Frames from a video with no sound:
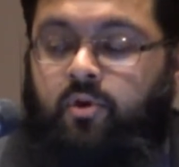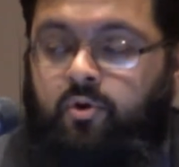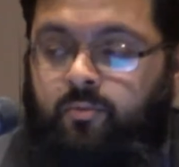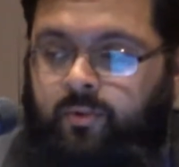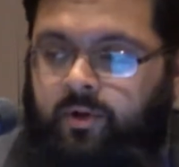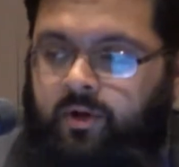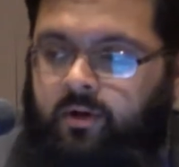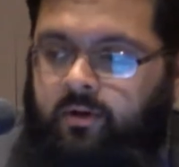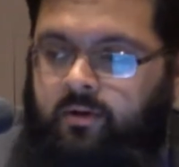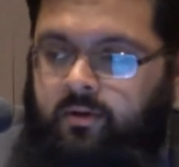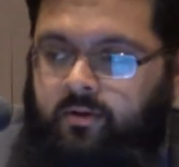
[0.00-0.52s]

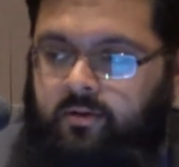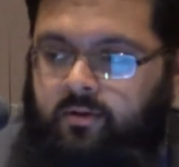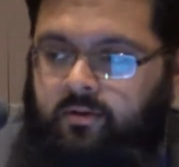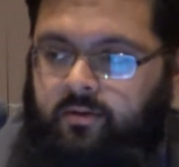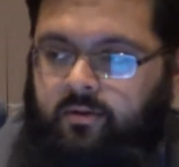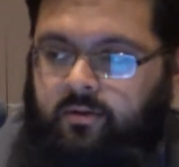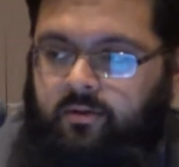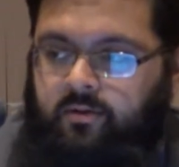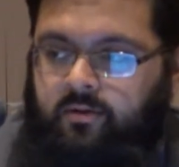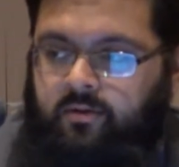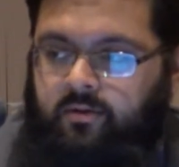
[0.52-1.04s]
Roman
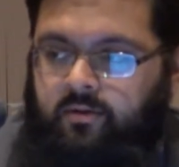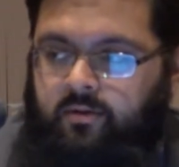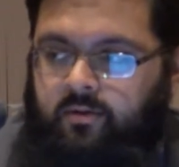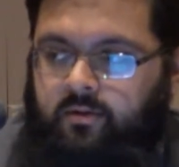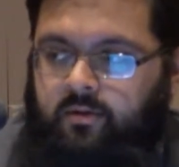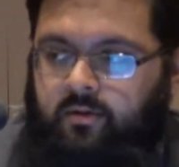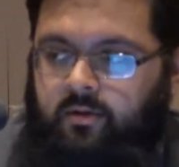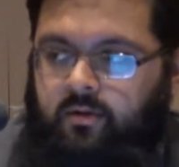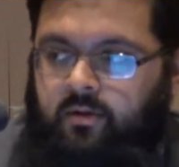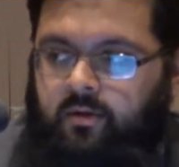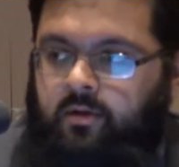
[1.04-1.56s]

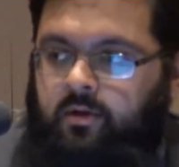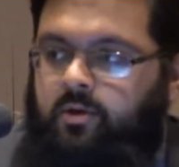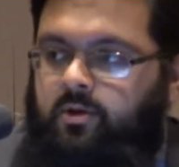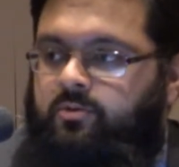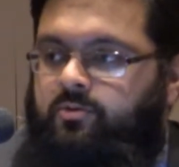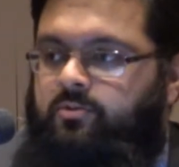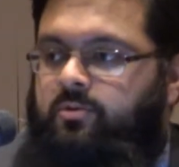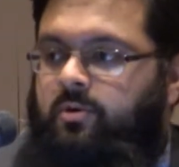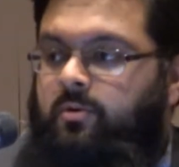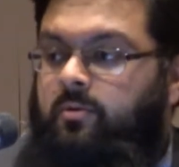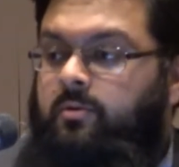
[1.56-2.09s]

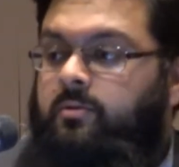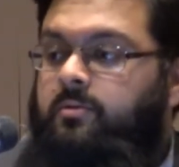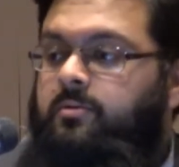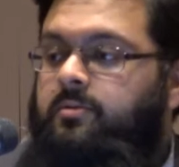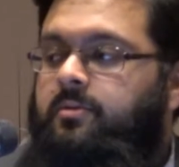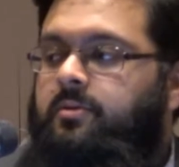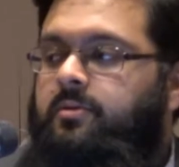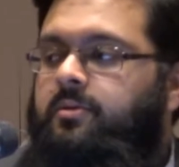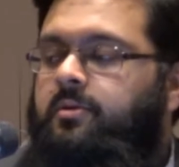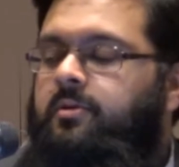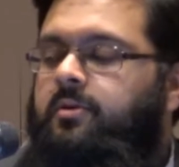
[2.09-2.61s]
control,
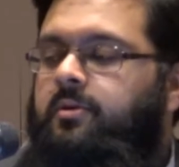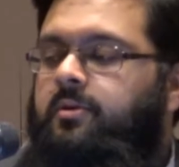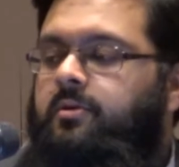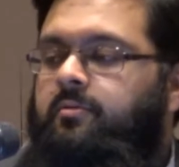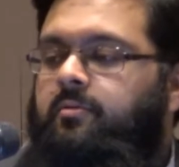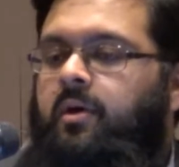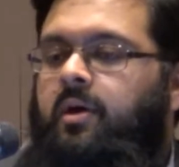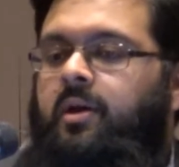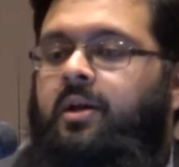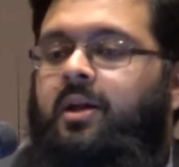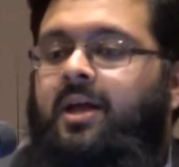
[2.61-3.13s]

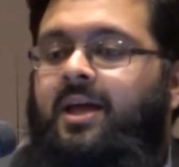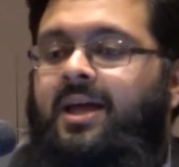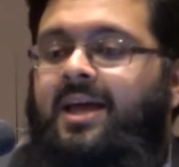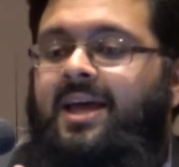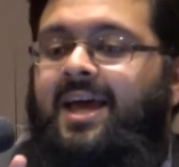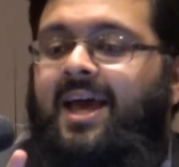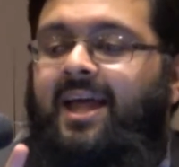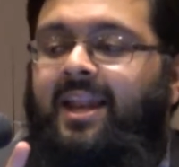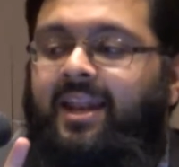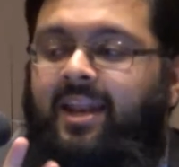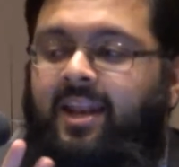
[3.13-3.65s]
right?
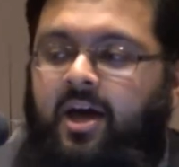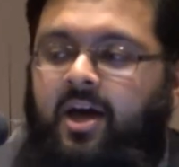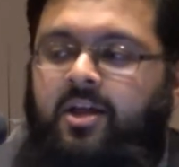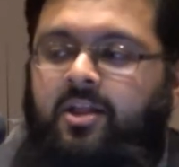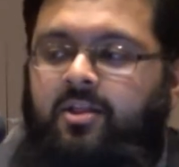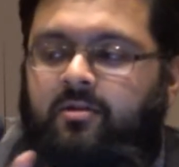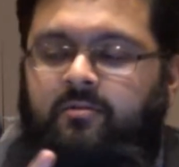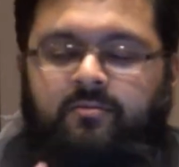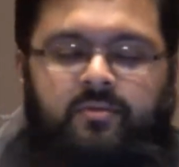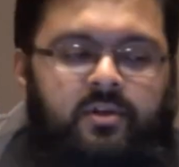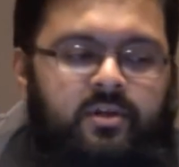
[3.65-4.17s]
And
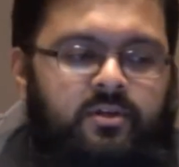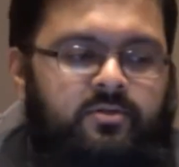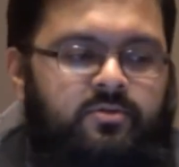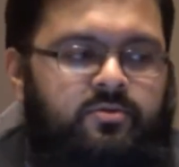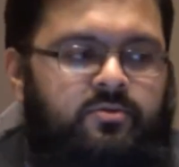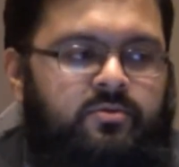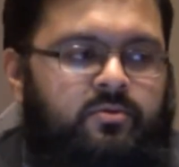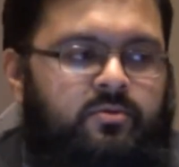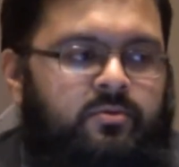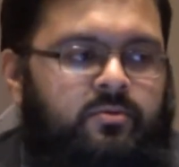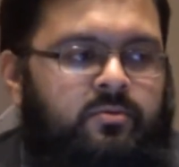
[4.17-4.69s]
neither of
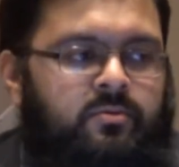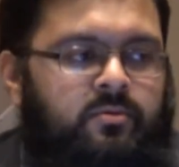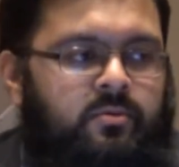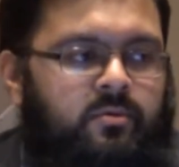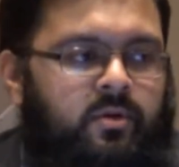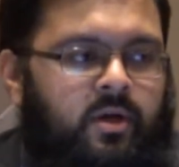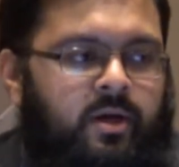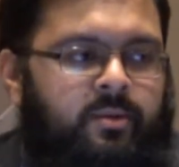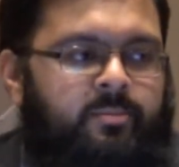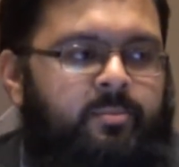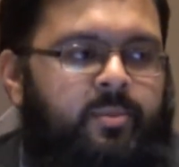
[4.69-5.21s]
these two
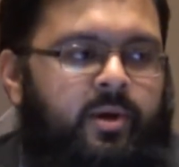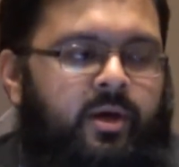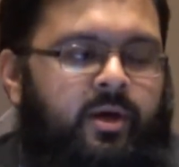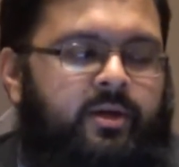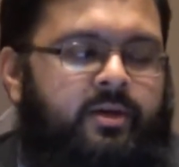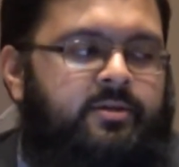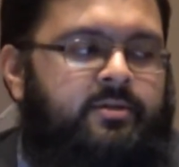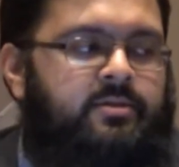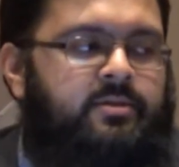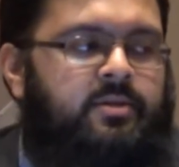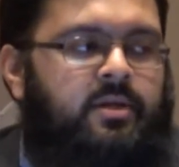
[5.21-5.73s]

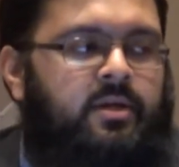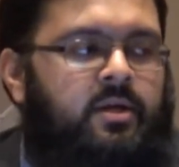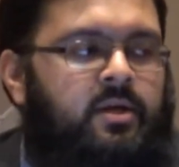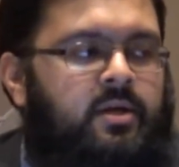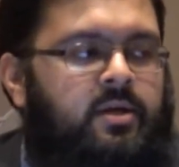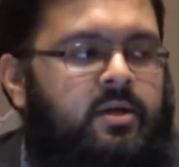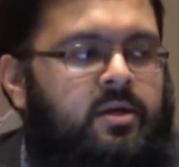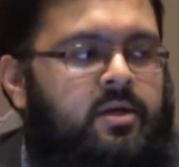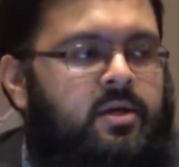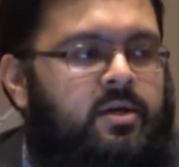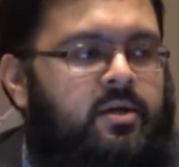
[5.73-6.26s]
empires
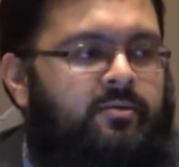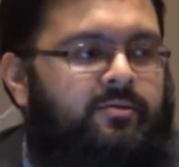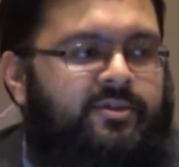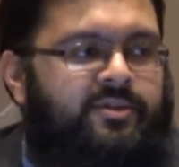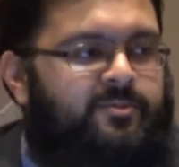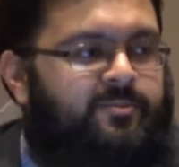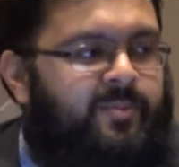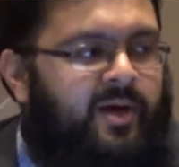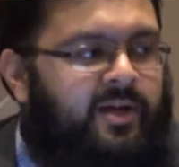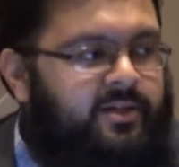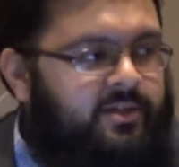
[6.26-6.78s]

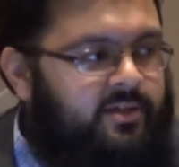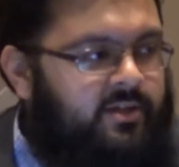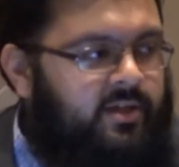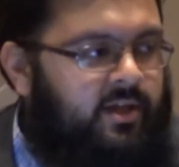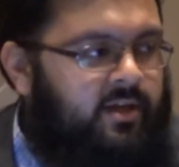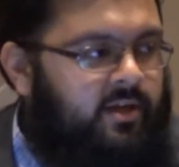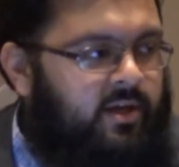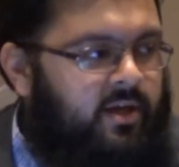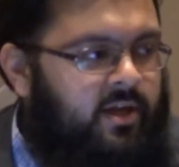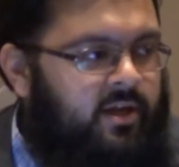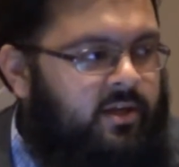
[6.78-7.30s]

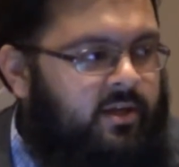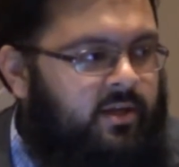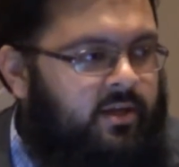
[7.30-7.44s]
respected it